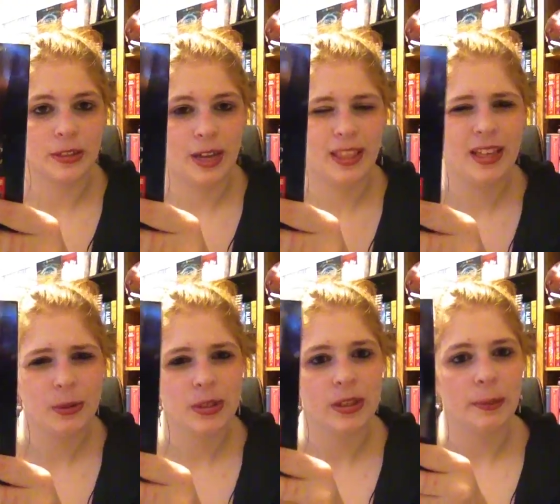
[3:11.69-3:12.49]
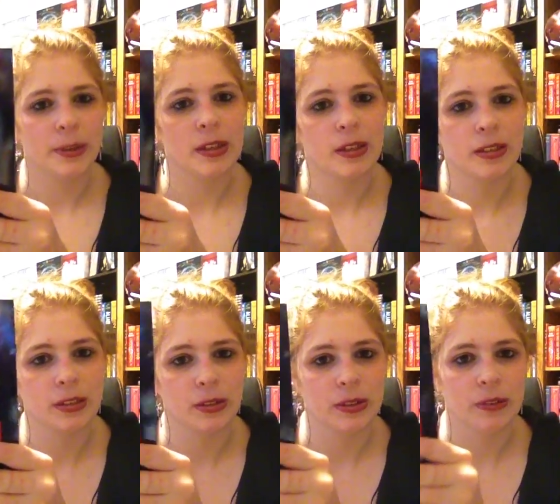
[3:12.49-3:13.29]
I think it was an Amazon
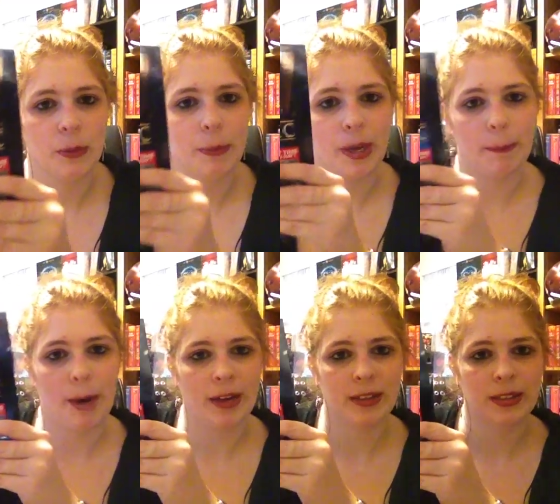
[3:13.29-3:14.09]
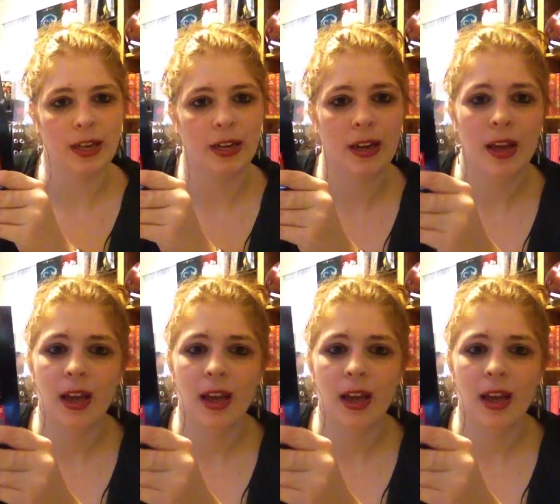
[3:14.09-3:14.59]
exclusive, the big box set,